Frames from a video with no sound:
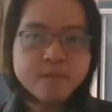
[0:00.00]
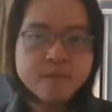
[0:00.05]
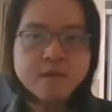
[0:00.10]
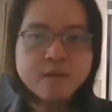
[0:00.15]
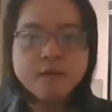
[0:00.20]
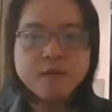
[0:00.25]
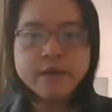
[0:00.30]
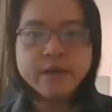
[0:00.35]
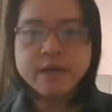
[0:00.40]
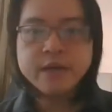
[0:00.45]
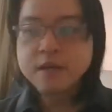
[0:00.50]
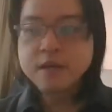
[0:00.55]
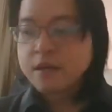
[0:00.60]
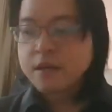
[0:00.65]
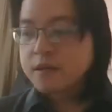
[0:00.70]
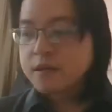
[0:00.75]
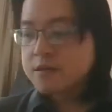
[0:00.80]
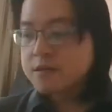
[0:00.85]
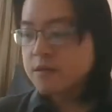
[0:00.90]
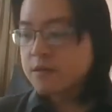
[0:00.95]
Okay,
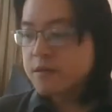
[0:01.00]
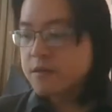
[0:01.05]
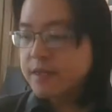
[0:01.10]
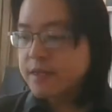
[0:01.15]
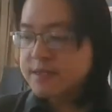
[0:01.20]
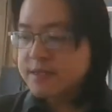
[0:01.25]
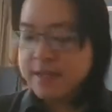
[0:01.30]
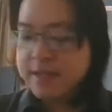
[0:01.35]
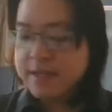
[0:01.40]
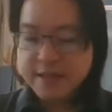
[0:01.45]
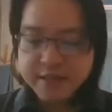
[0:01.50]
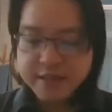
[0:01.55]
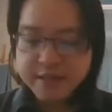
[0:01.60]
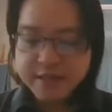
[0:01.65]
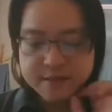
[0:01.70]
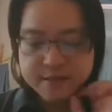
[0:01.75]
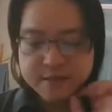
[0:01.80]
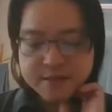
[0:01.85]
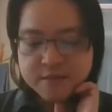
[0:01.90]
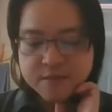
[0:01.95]
so it's
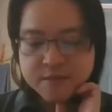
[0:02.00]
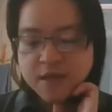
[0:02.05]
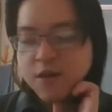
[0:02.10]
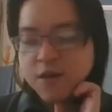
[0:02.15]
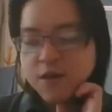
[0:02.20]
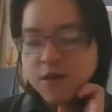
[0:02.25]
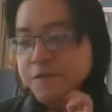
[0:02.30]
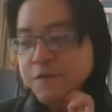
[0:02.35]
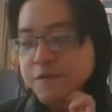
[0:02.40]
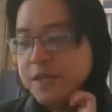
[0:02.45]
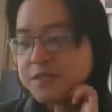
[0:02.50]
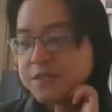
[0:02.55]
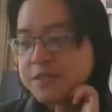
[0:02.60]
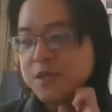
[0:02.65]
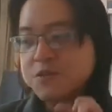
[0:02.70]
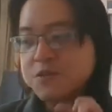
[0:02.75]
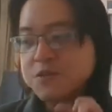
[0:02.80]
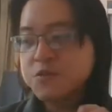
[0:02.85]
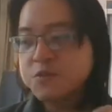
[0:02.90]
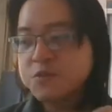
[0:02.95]
nothing, hopefully it's
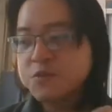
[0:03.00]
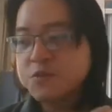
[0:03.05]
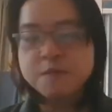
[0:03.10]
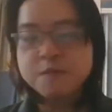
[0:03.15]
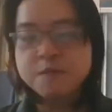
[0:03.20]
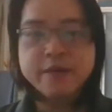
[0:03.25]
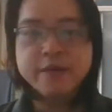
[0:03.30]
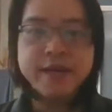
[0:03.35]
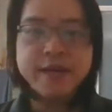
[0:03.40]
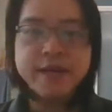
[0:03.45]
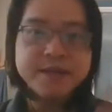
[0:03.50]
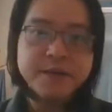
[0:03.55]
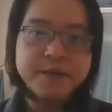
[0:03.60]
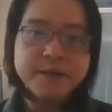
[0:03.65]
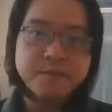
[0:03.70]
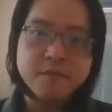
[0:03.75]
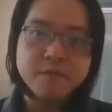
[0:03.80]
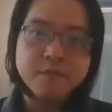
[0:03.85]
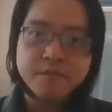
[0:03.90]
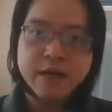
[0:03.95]
not too complicated.
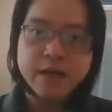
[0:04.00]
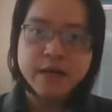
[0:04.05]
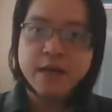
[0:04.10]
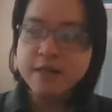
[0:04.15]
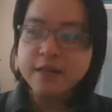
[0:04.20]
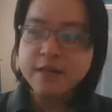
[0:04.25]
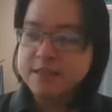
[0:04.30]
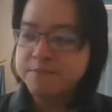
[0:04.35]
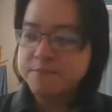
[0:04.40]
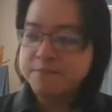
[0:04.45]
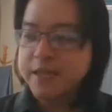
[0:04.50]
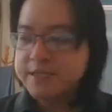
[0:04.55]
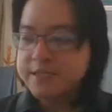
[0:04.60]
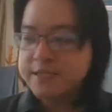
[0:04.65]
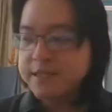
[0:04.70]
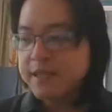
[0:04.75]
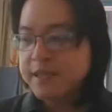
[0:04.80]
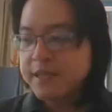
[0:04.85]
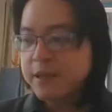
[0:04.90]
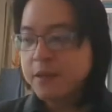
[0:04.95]
It's
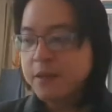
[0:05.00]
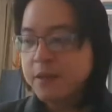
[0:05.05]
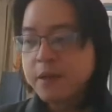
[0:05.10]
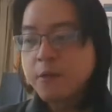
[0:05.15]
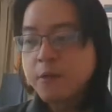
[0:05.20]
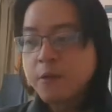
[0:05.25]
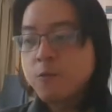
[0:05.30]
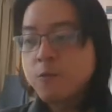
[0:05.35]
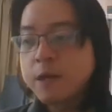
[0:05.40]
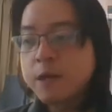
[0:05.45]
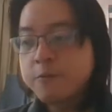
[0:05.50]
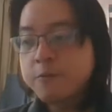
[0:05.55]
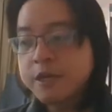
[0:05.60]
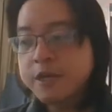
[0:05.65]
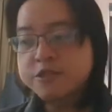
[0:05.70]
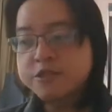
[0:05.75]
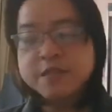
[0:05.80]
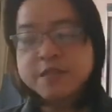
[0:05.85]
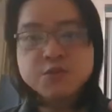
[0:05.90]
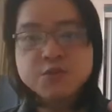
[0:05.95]
basically what we are
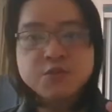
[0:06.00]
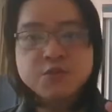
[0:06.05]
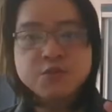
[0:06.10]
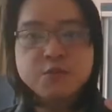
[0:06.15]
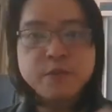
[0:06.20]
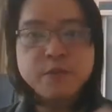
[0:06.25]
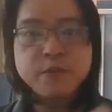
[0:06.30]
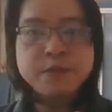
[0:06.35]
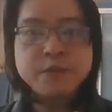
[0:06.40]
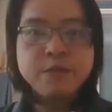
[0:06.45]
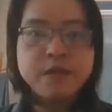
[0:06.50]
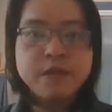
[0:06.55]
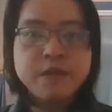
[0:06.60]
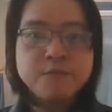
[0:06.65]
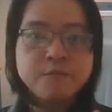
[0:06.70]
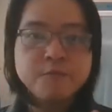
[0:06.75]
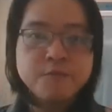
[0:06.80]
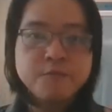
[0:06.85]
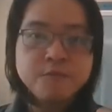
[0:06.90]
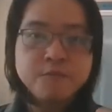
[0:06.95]
trying to do when we
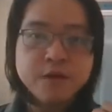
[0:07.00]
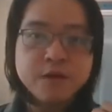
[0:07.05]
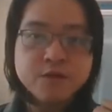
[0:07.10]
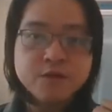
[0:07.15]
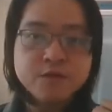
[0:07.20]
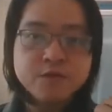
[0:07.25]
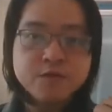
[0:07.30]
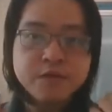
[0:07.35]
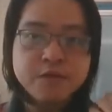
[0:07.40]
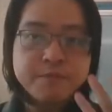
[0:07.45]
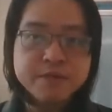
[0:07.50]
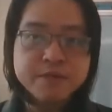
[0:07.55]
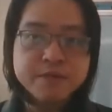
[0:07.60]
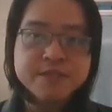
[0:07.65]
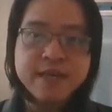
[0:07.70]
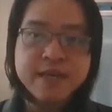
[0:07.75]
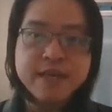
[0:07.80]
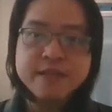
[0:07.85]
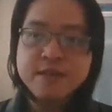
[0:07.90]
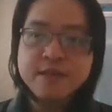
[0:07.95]
want to
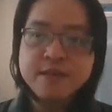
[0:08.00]
represent